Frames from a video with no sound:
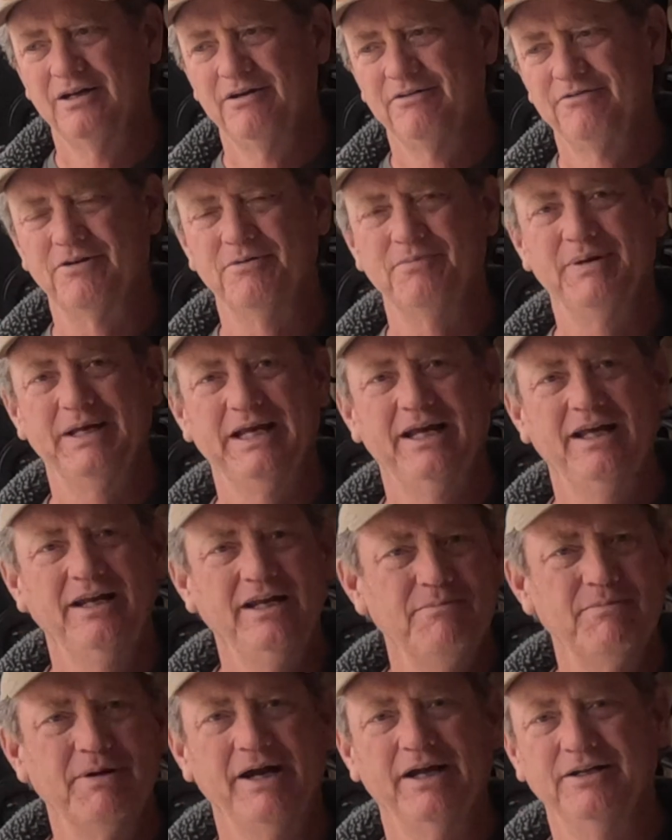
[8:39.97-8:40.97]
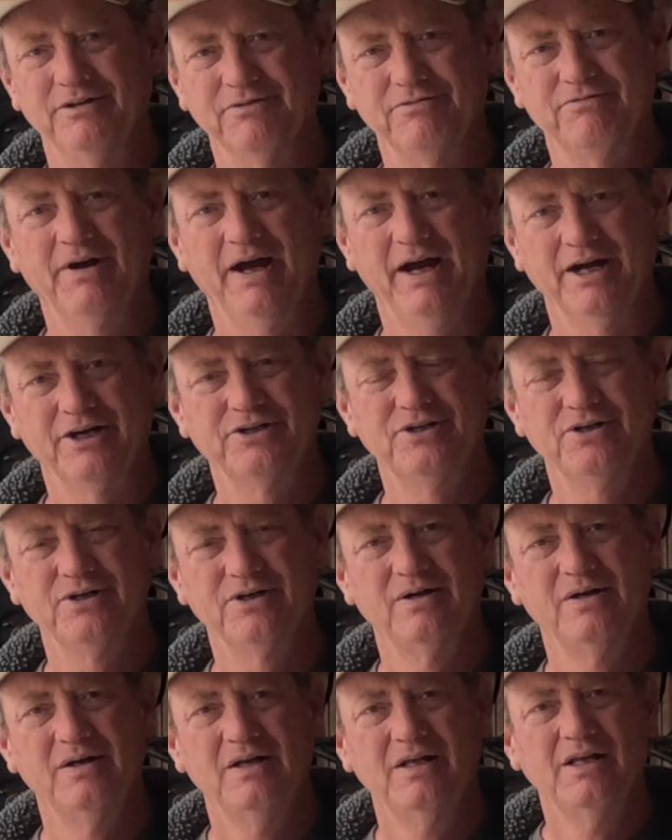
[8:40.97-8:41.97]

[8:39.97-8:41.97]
from any manufacturer